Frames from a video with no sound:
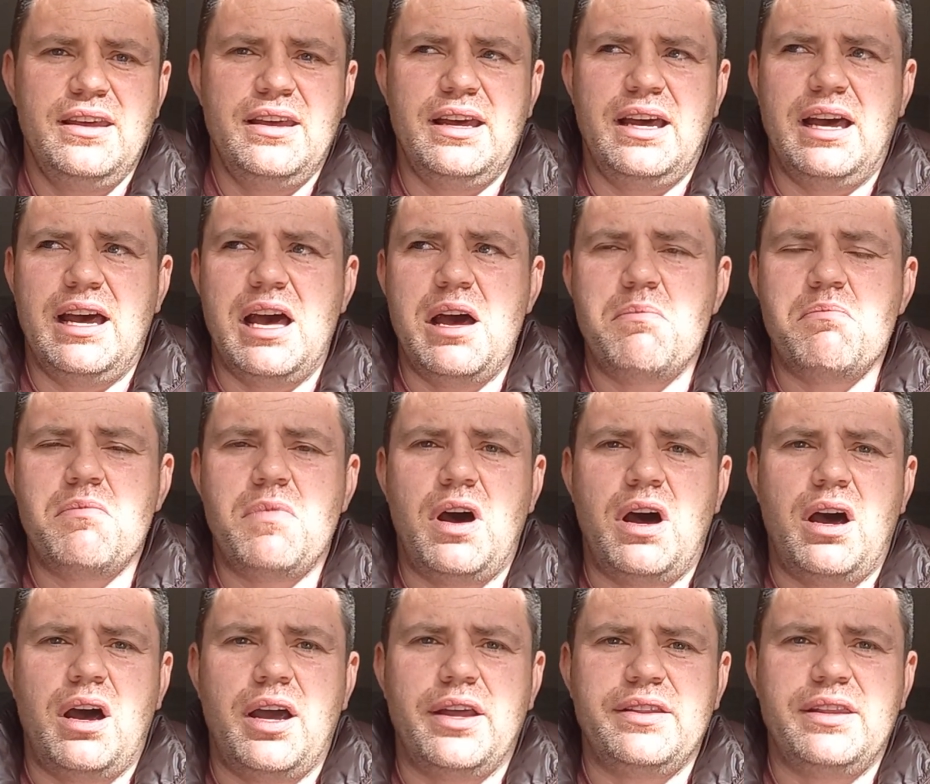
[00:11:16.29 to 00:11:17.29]

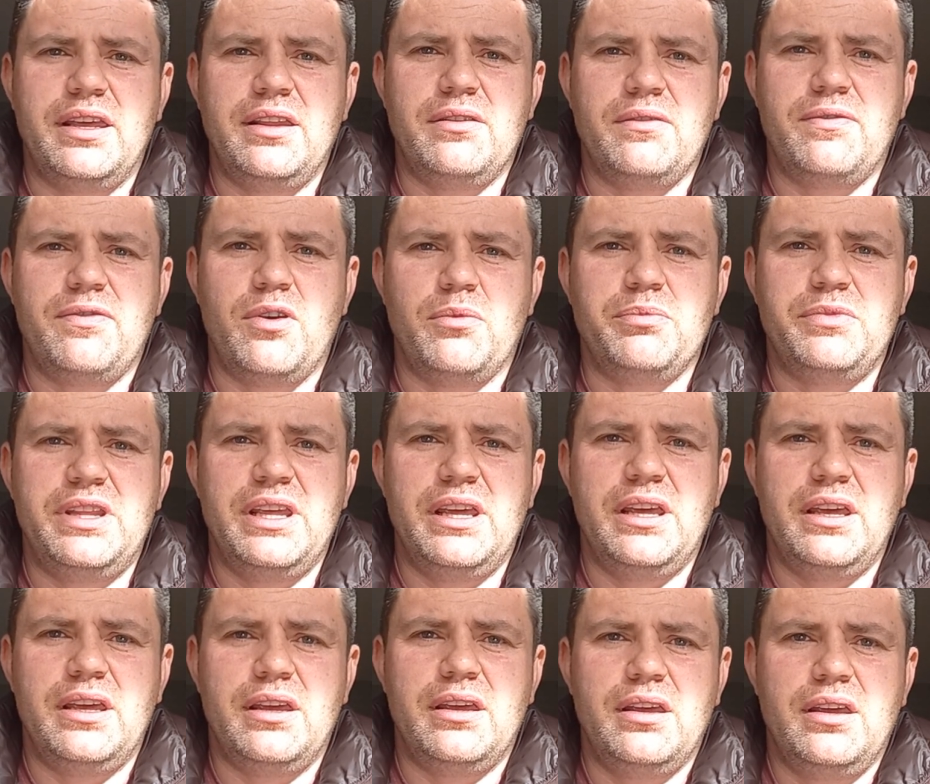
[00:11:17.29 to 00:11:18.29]
I then from
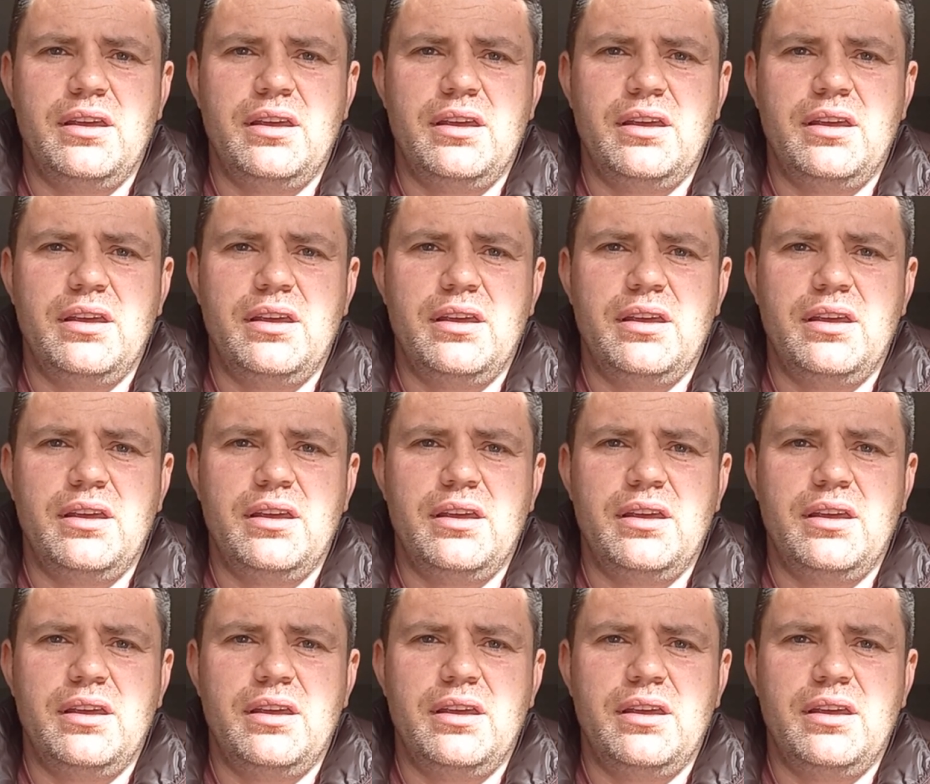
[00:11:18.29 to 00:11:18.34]
there